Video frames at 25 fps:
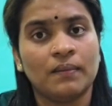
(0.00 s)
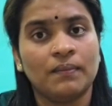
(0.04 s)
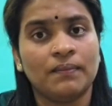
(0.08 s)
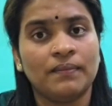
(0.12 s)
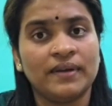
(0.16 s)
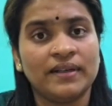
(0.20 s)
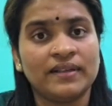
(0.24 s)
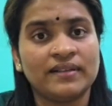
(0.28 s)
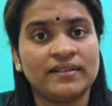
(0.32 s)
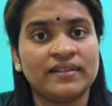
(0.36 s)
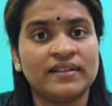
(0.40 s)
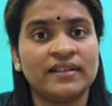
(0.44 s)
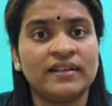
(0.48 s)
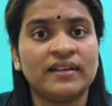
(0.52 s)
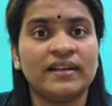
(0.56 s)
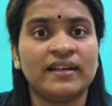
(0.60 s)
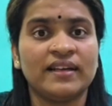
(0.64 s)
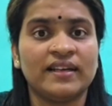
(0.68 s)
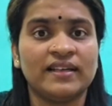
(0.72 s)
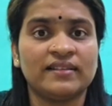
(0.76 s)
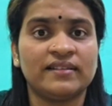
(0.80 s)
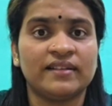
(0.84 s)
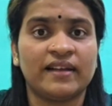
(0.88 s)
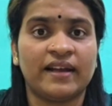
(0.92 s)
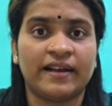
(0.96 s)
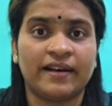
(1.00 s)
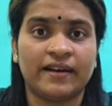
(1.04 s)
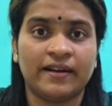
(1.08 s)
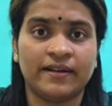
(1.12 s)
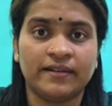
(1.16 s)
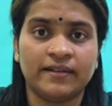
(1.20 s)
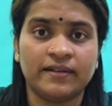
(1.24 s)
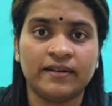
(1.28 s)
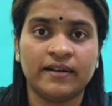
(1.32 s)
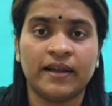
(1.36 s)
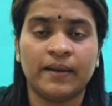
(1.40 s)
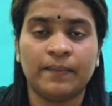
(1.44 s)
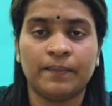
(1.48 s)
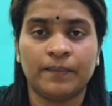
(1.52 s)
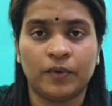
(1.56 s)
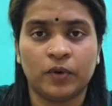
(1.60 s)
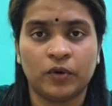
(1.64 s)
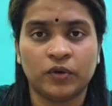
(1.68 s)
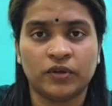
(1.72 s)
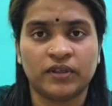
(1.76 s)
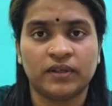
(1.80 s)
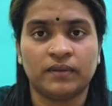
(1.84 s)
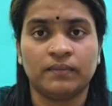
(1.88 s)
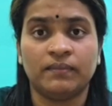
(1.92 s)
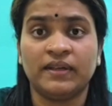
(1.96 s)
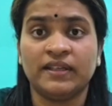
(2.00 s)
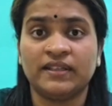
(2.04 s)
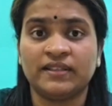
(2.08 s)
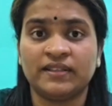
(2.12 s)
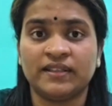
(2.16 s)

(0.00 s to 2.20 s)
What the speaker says: Mixing is another important